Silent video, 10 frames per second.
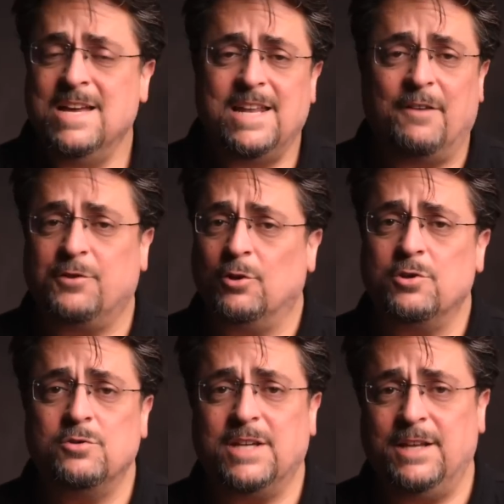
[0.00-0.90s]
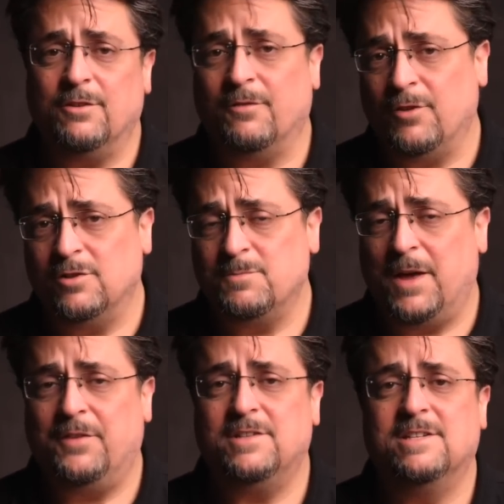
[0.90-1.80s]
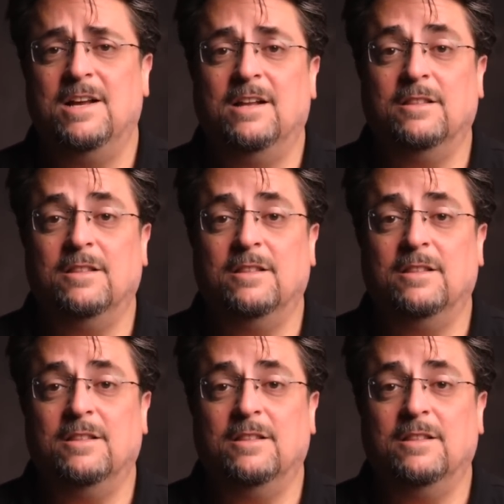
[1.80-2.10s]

Now, if you don't use either of those methods,